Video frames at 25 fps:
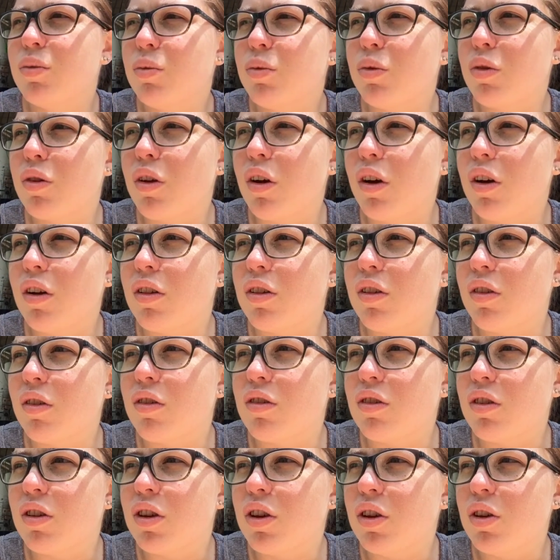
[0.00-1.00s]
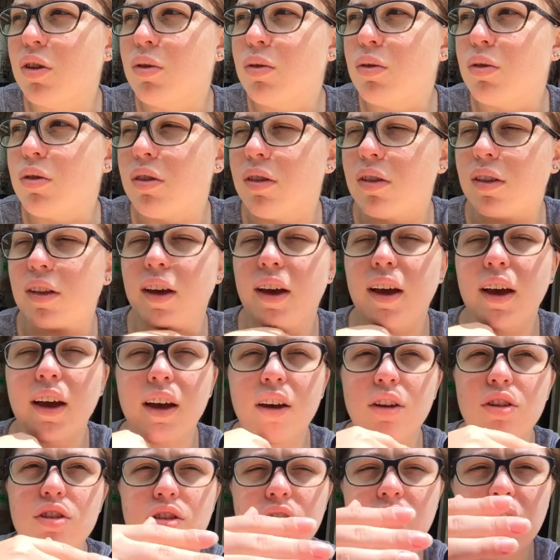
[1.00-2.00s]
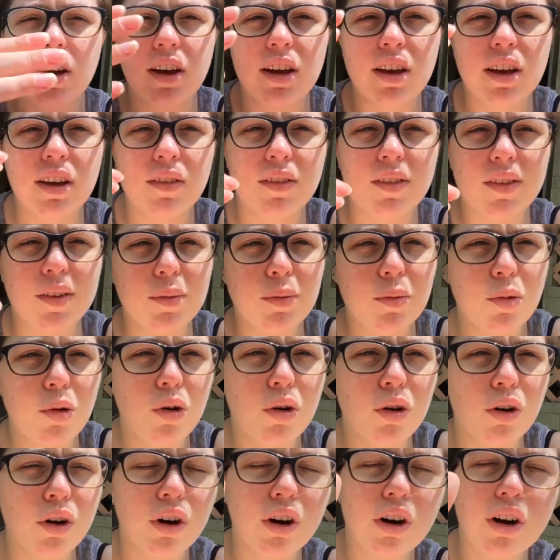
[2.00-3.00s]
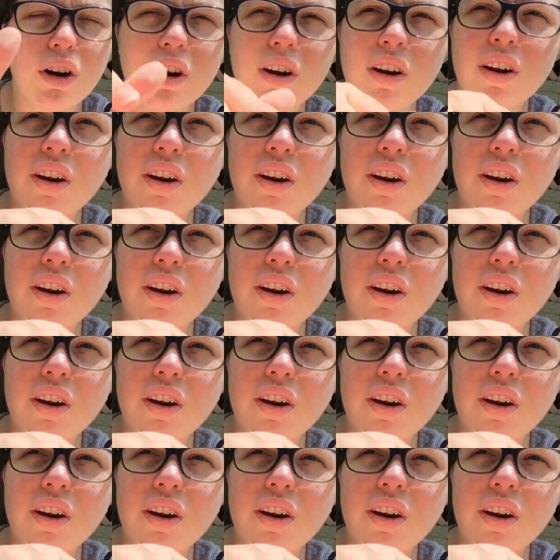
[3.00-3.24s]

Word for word: we're all supposed to use the hashtag even more.